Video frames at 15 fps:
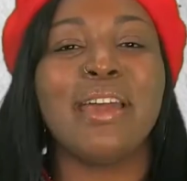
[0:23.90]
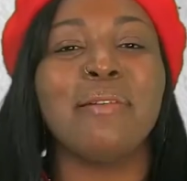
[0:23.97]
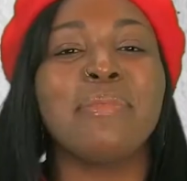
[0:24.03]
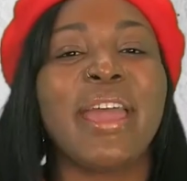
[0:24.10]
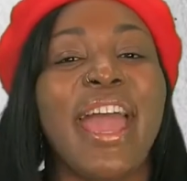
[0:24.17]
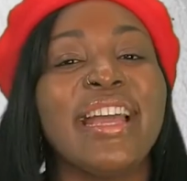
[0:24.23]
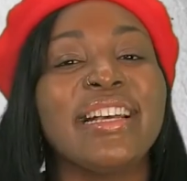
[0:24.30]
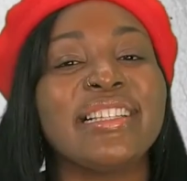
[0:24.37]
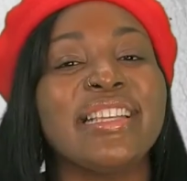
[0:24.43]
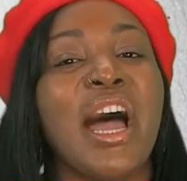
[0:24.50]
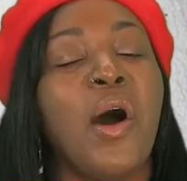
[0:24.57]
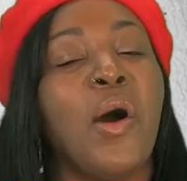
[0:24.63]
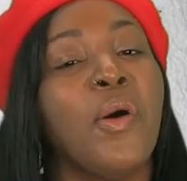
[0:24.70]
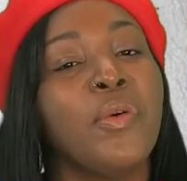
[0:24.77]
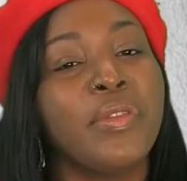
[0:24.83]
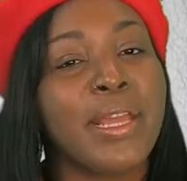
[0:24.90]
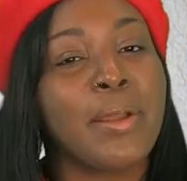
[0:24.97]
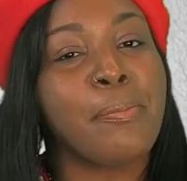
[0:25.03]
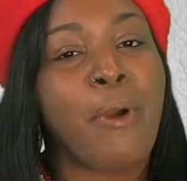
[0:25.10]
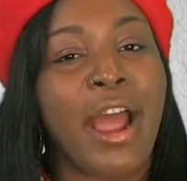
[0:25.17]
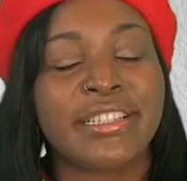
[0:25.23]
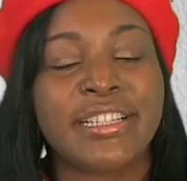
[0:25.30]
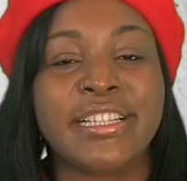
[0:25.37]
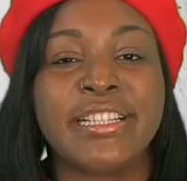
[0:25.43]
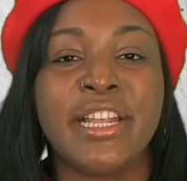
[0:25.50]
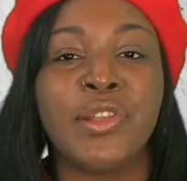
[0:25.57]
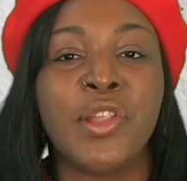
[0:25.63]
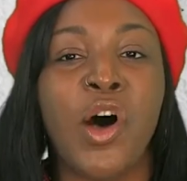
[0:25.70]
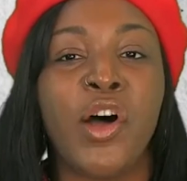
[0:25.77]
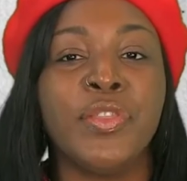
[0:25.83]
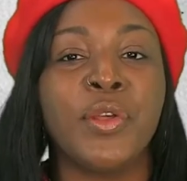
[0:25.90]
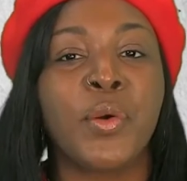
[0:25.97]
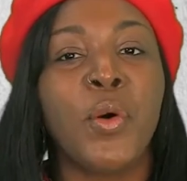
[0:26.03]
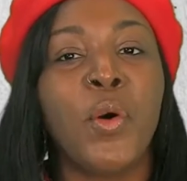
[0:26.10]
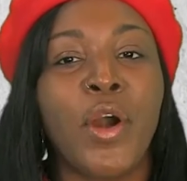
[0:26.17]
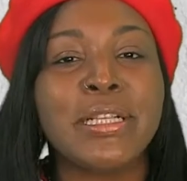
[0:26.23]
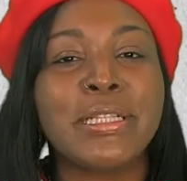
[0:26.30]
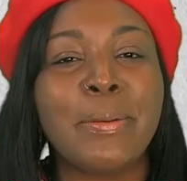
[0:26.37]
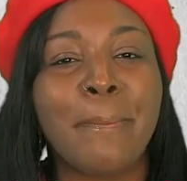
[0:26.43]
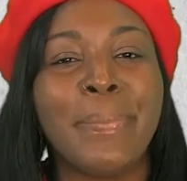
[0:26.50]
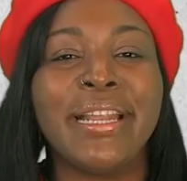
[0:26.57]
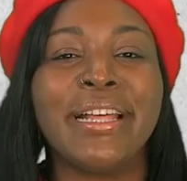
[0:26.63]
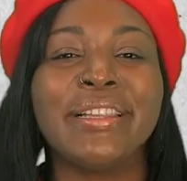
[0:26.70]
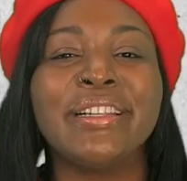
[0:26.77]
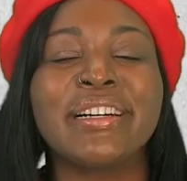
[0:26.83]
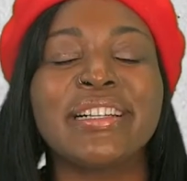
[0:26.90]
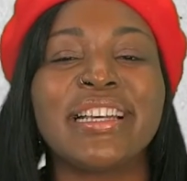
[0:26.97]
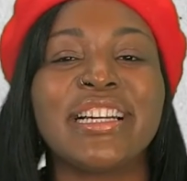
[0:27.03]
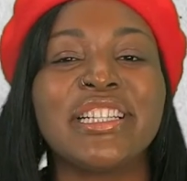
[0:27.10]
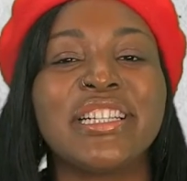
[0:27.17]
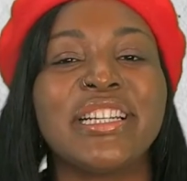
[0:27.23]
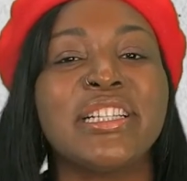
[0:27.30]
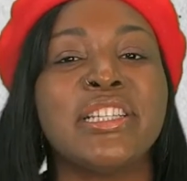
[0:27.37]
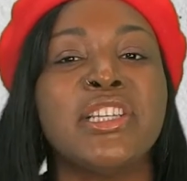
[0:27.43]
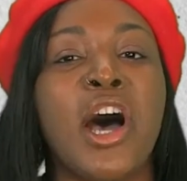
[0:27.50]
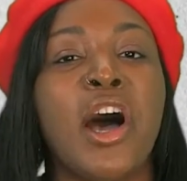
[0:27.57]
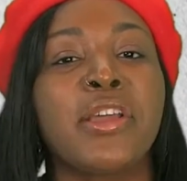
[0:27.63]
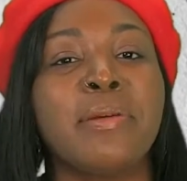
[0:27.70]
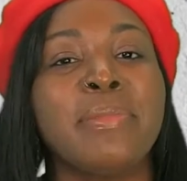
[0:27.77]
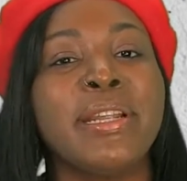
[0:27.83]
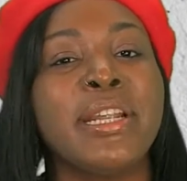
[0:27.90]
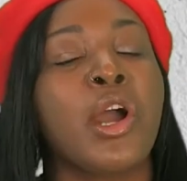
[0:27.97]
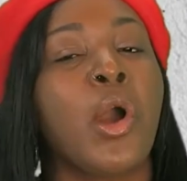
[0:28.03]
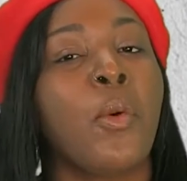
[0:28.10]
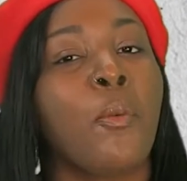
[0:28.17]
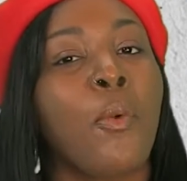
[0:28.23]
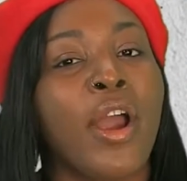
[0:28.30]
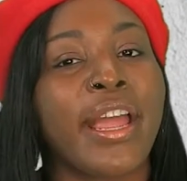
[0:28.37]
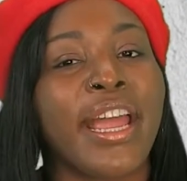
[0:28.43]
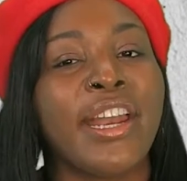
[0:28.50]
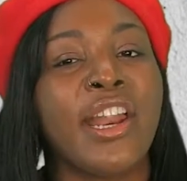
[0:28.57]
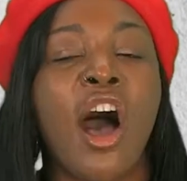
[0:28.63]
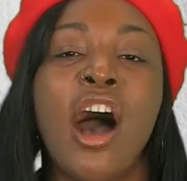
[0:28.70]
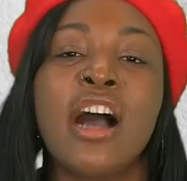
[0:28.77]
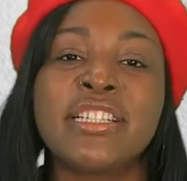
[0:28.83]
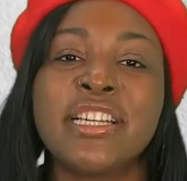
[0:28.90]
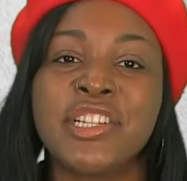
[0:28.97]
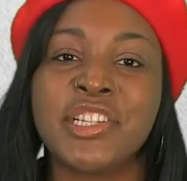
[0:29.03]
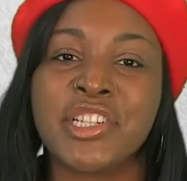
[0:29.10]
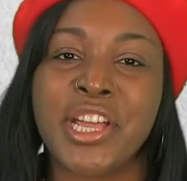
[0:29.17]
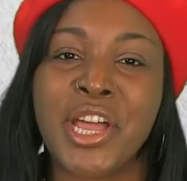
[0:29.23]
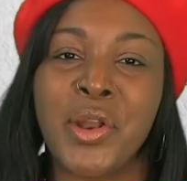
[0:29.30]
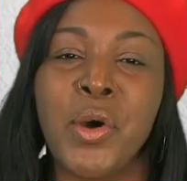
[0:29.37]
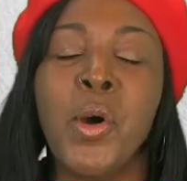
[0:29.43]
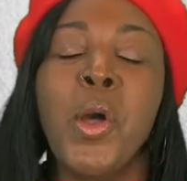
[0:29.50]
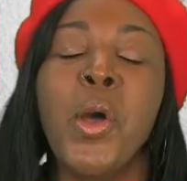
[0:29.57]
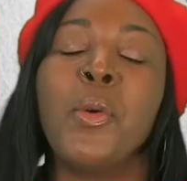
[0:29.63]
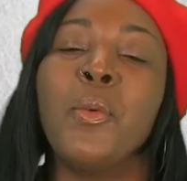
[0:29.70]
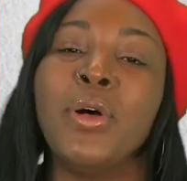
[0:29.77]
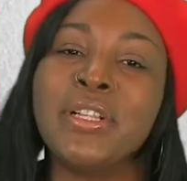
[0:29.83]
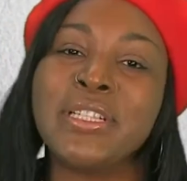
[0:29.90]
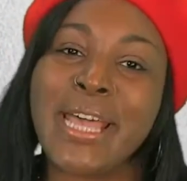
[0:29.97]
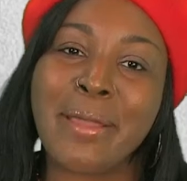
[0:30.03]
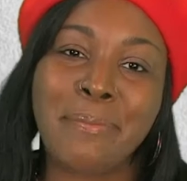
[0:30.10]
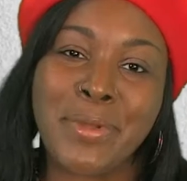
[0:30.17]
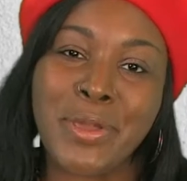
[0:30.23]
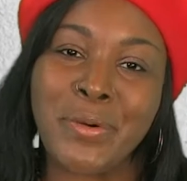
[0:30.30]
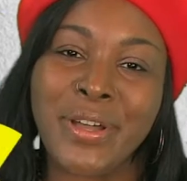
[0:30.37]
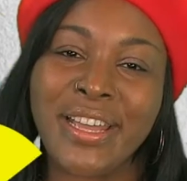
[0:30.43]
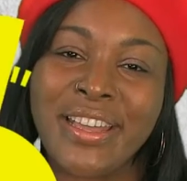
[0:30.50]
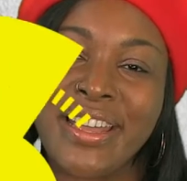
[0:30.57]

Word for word: Kim K is not only practicing law in the courts, but it looks like she is documenting her work, and Oxygen Channel will debut